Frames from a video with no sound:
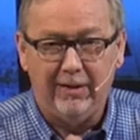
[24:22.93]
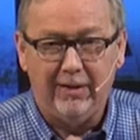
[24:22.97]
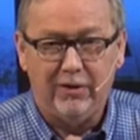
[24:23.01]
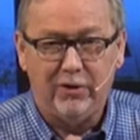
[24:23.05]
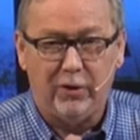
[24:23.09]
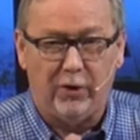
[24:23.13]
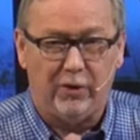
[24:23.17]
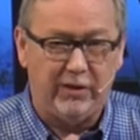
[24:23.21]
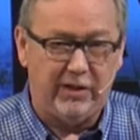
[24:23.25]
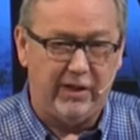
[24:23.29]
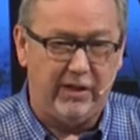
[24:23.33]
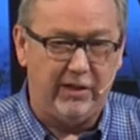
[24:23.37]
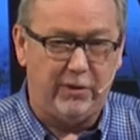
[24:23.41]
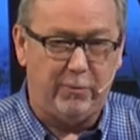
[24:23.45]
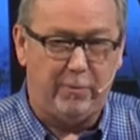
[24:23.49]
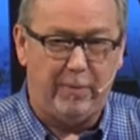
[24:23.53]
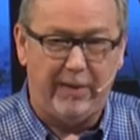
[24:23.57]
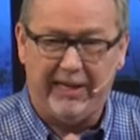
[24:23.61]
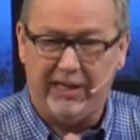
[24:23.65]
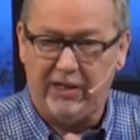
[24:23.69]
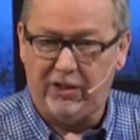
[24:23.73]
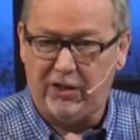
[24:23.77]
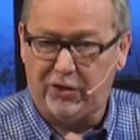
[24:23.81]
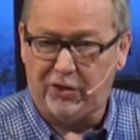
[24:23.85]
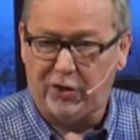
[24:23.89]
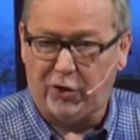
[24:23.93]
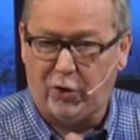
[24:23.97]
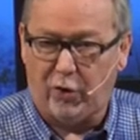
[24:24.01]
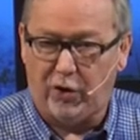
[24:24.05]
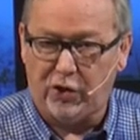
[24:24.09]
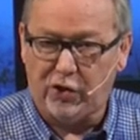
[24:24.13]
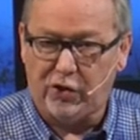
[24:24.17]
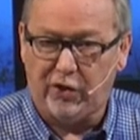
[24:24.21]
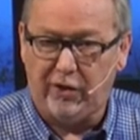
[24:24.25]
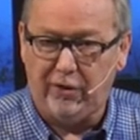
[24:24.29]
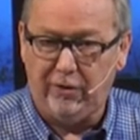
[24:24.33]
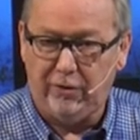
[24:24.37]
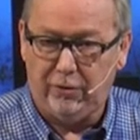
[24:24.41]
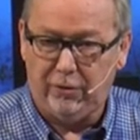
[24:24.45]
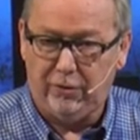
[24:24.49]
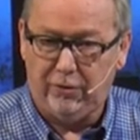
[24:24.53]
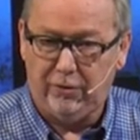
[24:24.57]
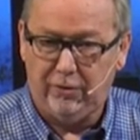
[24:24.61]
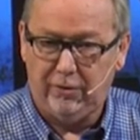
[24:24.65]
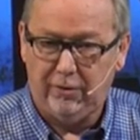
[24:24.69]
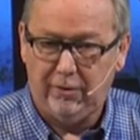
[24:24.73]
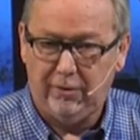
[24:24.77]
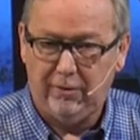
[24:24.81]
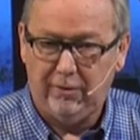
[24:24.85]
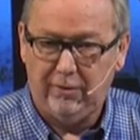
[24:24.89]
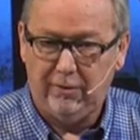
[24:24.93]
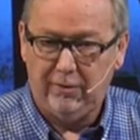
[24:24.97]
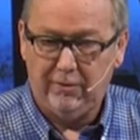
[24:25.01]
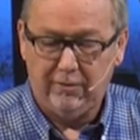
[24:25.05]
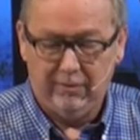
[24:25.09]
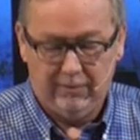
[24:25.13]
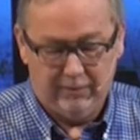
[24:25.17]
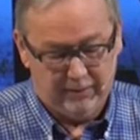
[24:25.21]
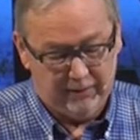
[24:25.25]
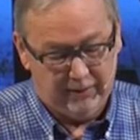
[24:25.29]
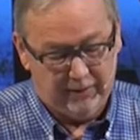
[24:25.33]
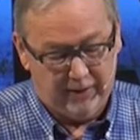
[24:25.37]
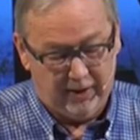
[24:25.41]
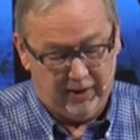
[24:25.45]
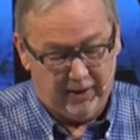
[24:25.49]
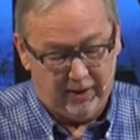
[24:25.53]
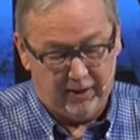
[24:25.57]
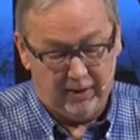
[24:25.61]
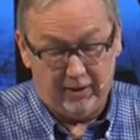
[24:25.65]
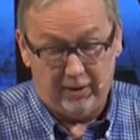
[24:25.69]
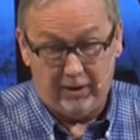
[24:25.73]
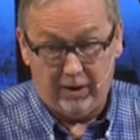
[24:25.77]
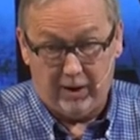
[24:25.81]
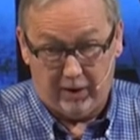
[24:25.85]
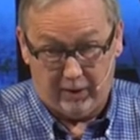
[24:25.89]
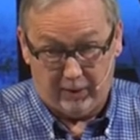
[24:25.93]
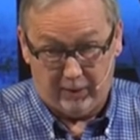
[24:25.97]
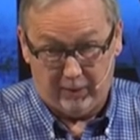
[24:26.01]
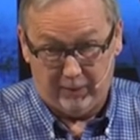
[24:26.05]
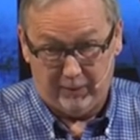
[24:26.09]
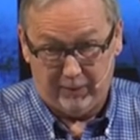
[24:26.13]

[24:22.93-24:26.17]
So is he speaking just to Christians? Uh, no